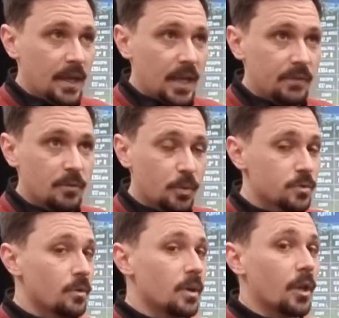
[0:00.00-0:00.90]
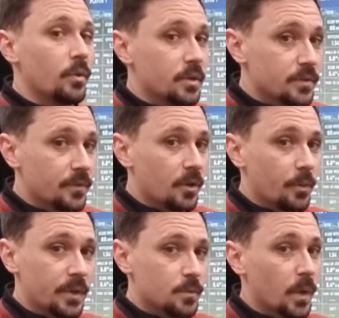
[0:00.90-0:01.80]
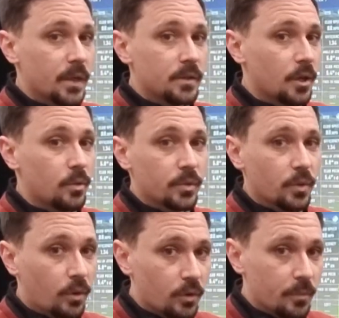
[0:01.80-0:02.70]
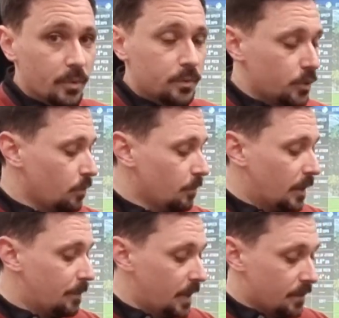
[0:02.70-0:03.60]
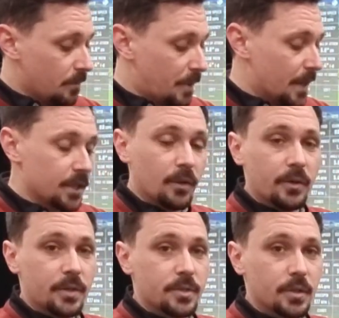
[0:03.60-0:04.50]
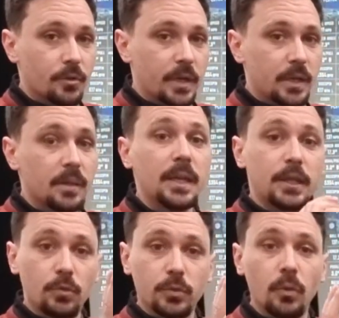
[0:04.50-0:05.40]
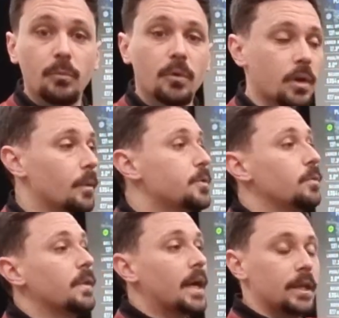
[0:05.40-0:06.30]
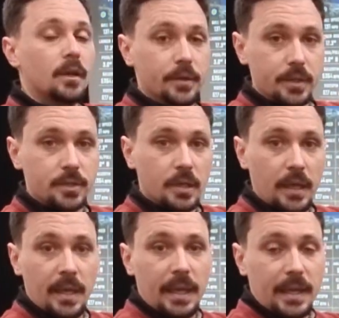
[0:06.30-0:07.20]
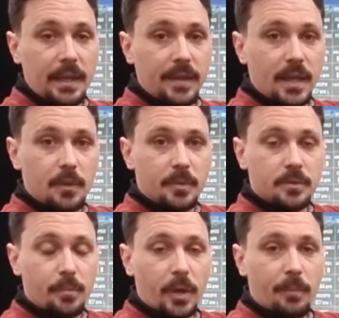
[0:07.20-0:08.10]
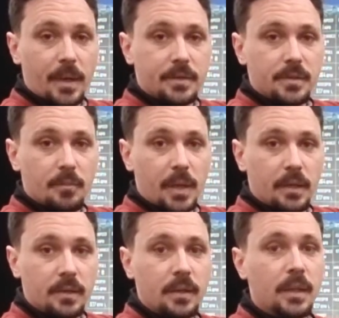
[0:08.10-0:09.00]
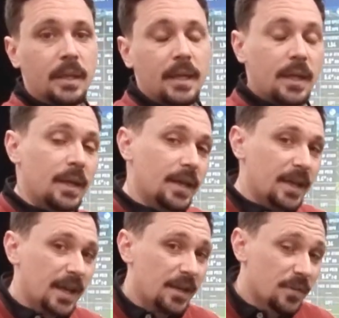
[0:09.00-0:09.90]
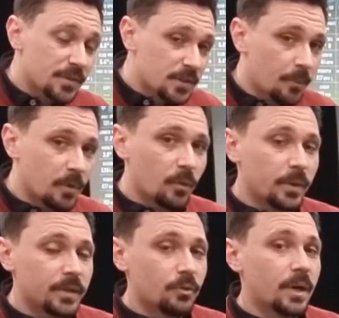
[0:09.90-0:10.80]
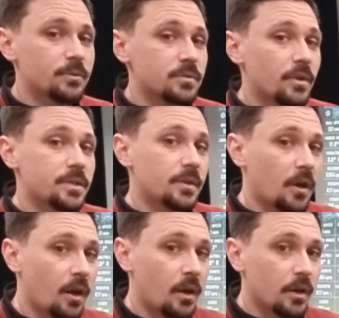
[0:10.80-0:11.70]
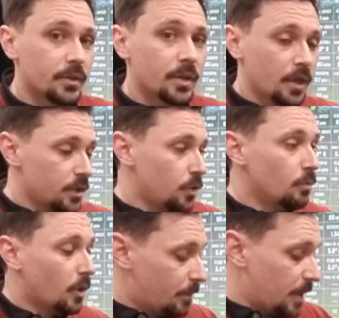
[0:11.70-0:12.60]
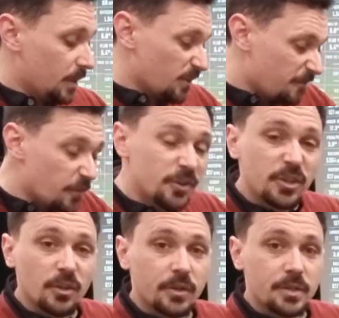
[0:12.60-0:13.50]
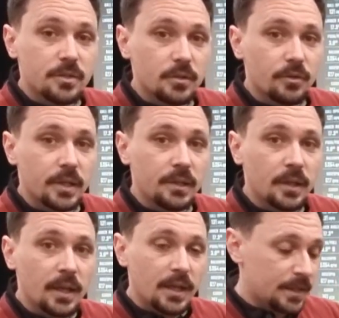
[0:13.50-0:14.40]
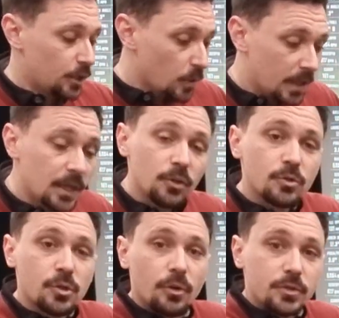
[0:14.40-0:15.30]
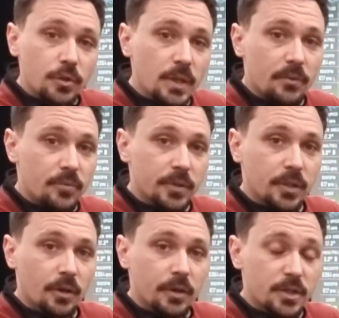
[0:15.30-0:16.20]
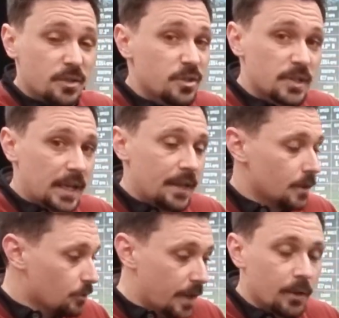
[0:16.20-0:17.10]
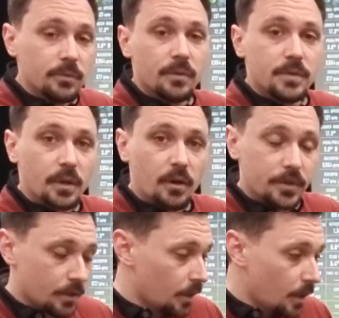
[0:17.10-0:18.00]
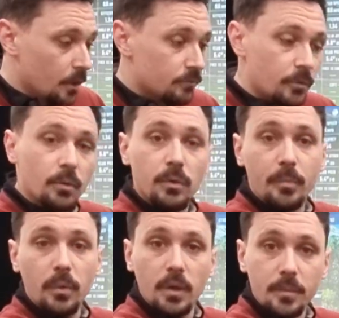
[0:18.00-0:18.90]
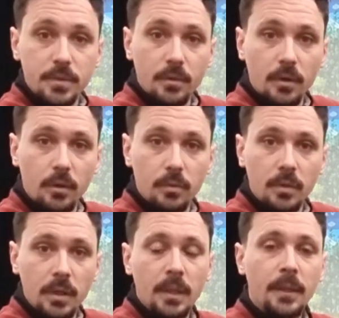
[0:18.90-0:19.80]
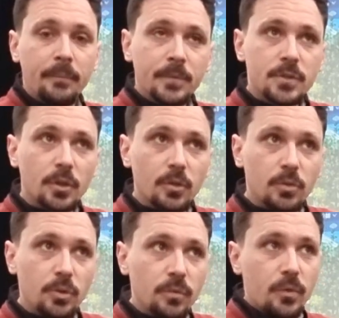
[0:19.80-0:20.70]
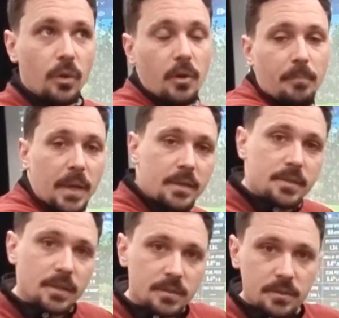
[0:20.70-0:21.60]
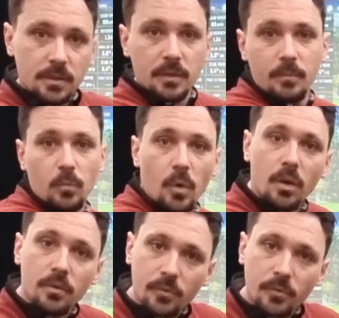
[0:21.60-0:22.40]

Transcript: if the ball's not going as far when it's wet and cold and horrible, you might pick the back yardage of the green and hit your normal club to that yardage and let the elements bring it back to the pin. In the summer, when the ground's nice and hard, you pick the front yardage of the green and then you hit your shot to that front yardage and just let the ground that's harder roll the ball up to the hole. So you've got a basis to work